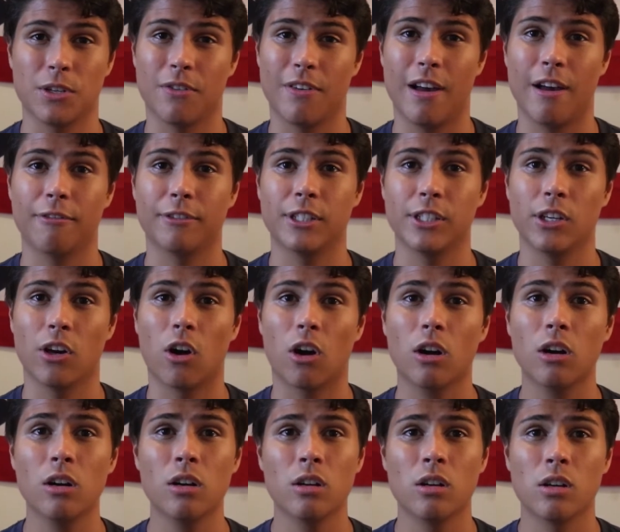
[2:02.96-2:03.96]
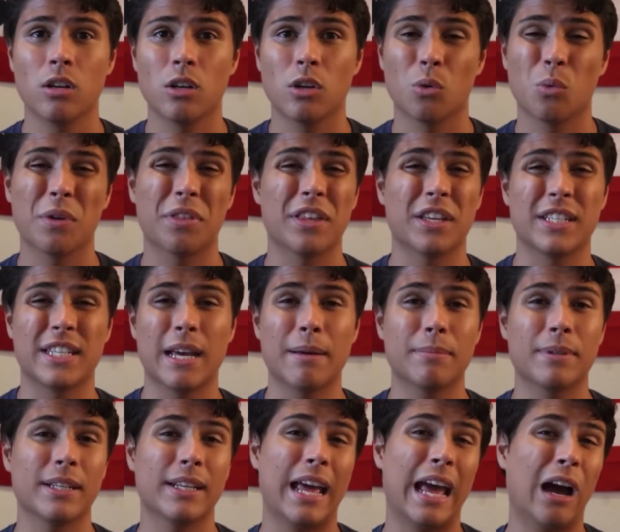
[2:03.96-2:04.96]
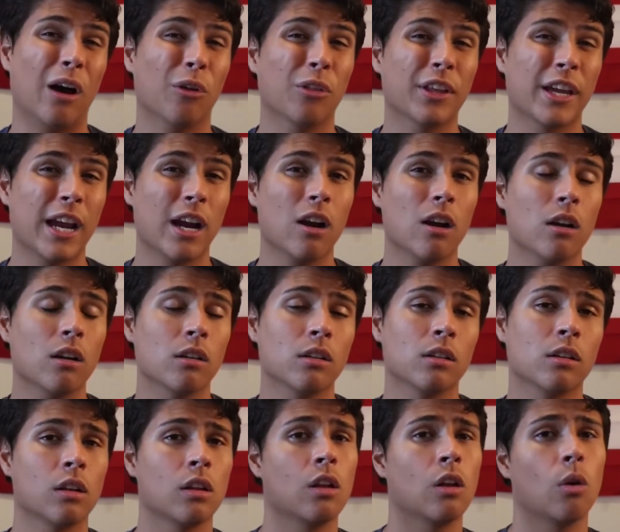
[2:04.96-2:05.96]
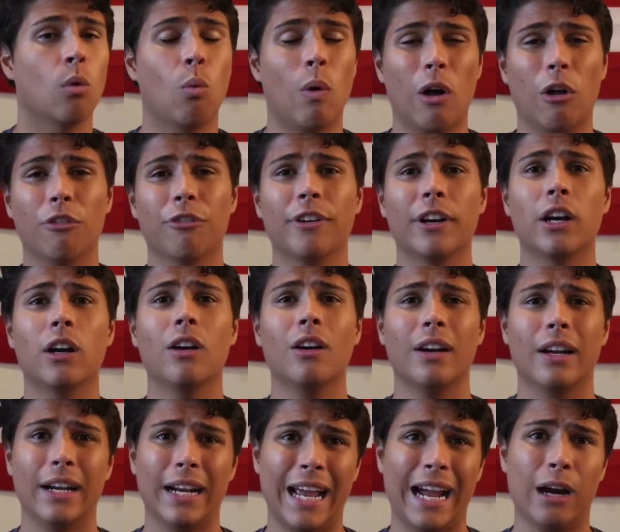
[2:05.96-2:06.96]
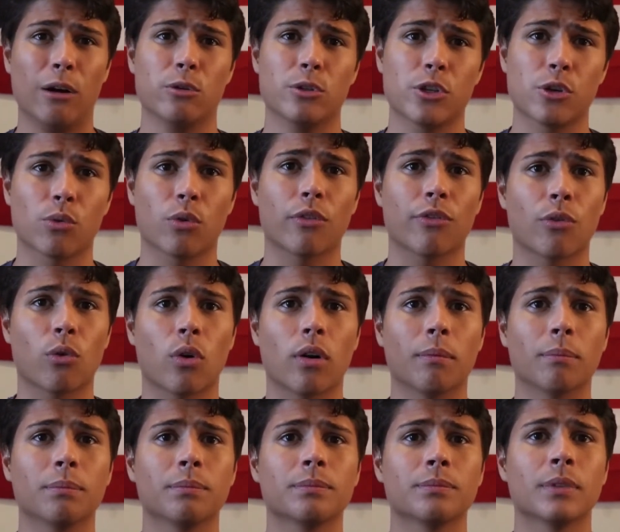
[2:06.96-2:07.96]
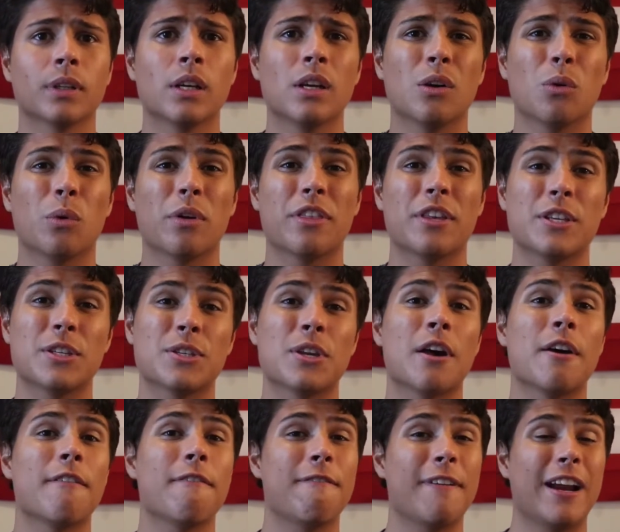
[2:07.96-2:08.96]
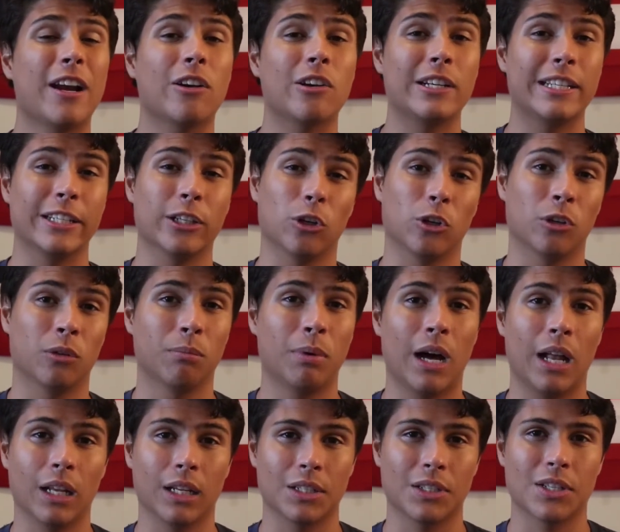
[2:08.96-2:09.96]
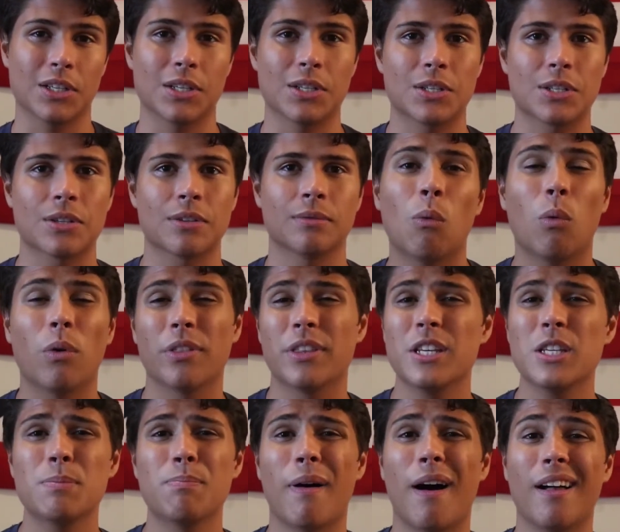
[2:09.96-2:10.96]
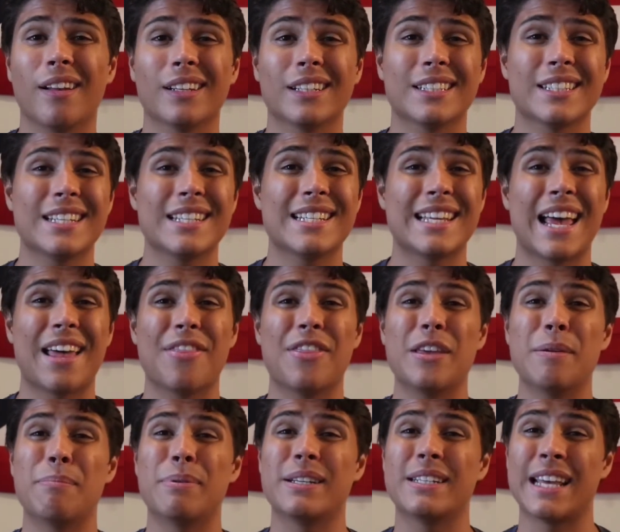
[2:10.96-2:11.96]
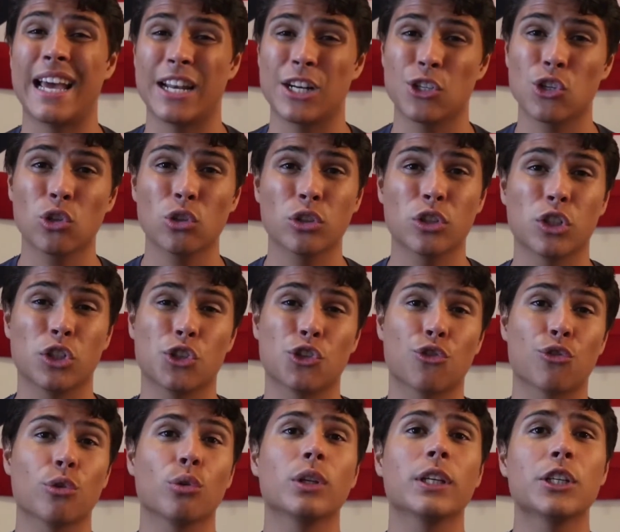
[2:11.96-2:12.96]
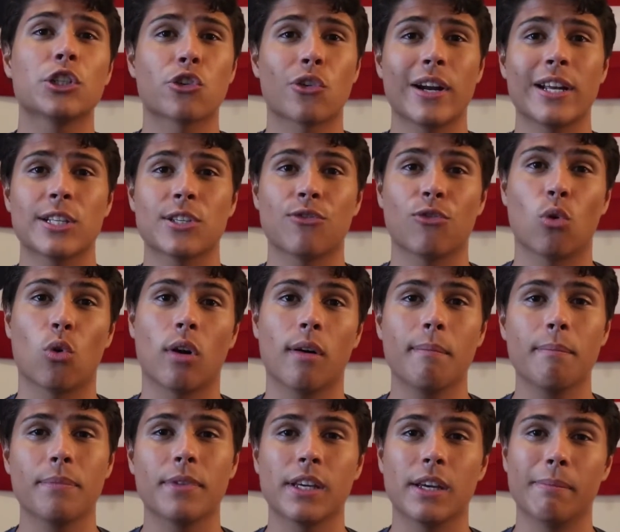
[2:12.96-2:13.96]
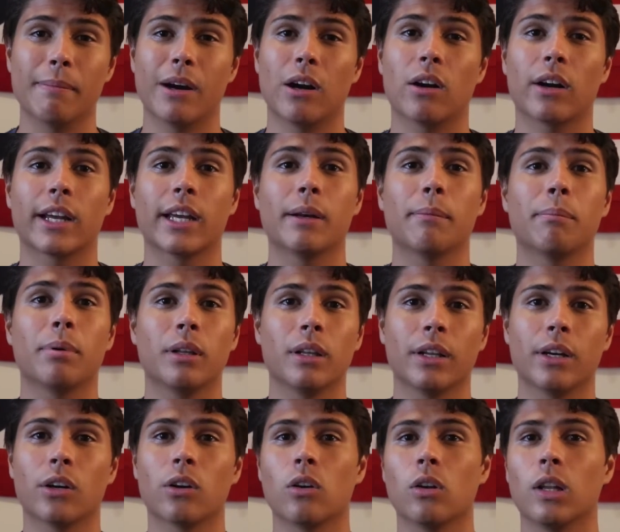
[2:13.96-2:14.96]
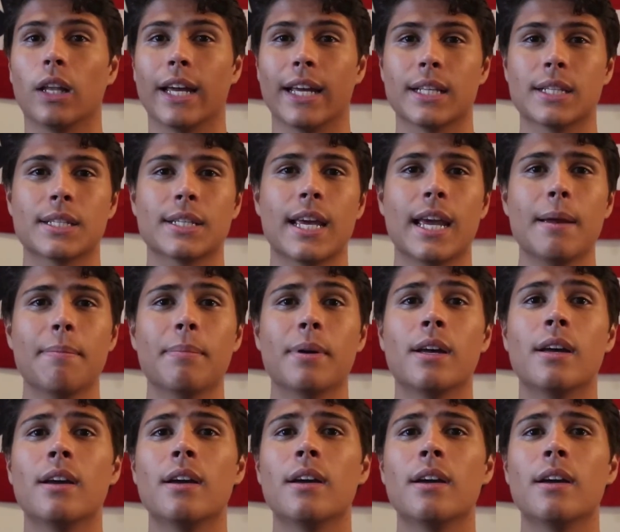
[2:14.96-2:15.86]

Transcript: of FDR with attempted healthcare, welfare, and housing reform with his Fair Deal policies. While these policies had the potential to truly transform the American political landscape,